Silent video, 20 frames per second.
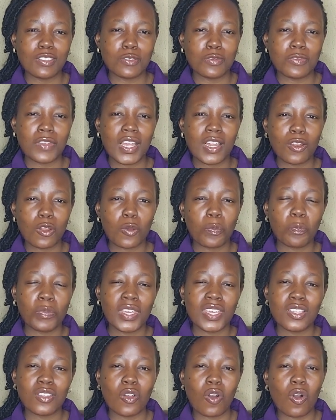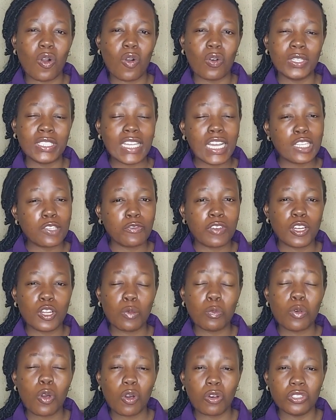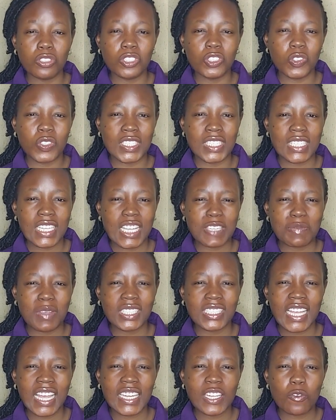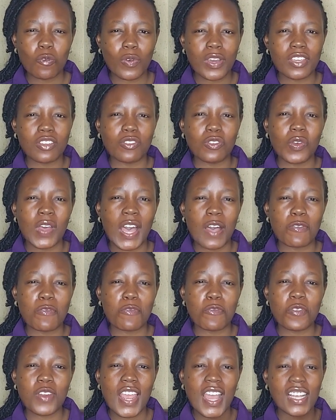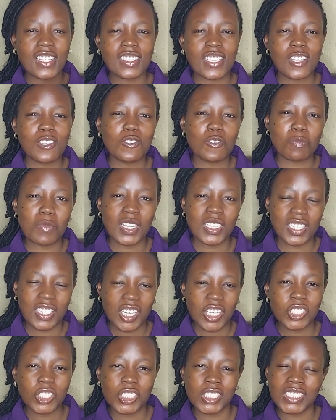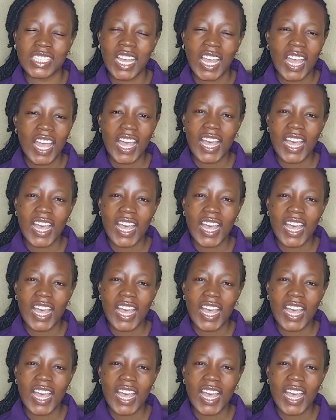developing or underdeveloped countries, especially when you don't have free access to medication,